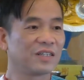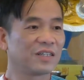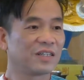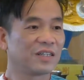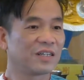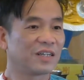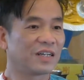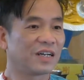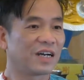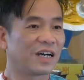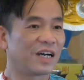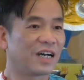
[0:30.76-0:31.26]

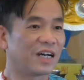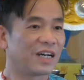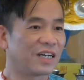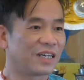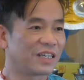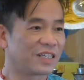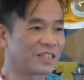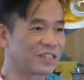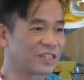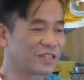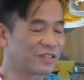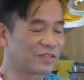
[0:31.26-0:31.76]

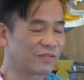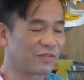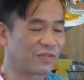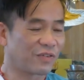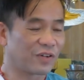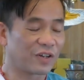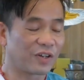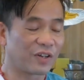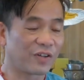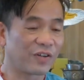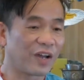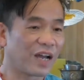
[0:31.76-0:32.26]
it's for
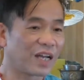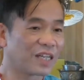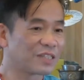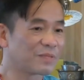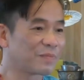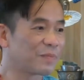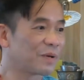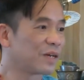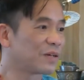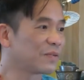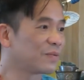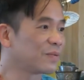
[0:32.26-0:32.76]
you guys,
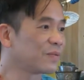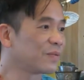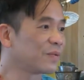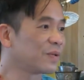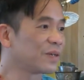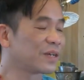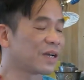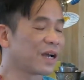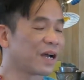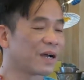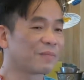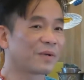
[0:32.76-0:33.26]
but
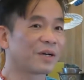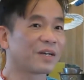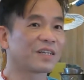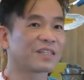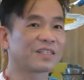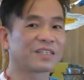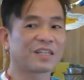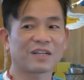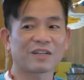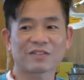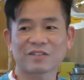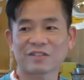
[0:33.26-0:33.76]
I'm going to
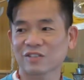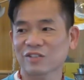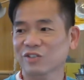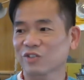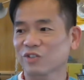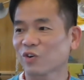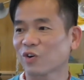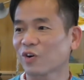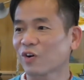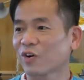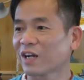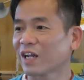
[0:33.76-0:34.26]
tell the
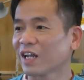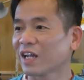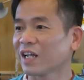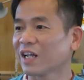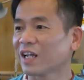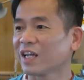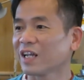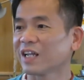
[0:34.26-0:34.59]
story